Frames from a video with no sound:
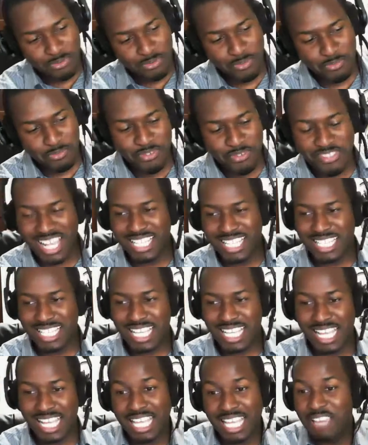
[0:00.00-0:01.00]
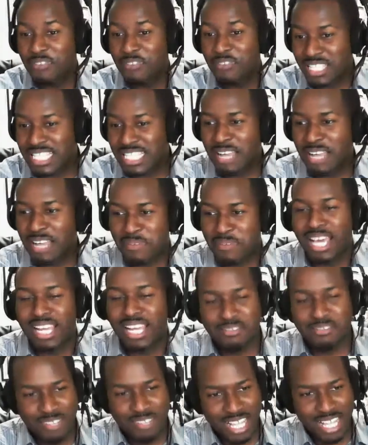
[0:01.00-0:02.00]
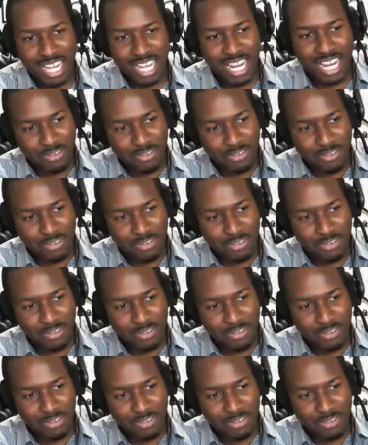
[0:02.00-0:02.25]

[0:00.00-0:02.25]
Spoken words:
We'll move that aside. Like if it's that bad, I'll be like, all